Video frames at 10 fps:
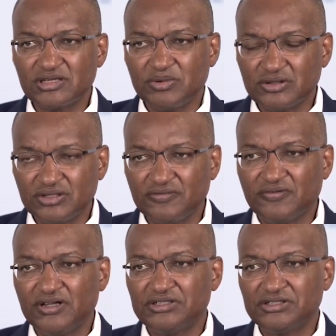about
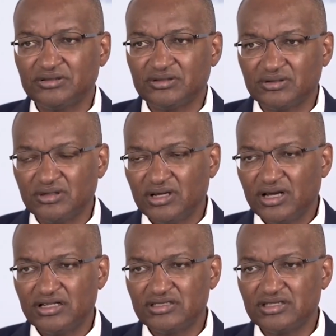inflation,
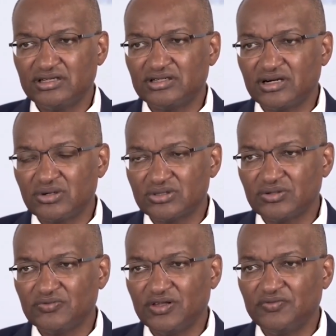etc., cost
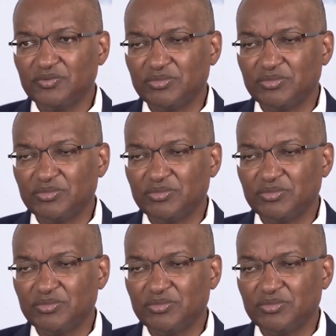of living.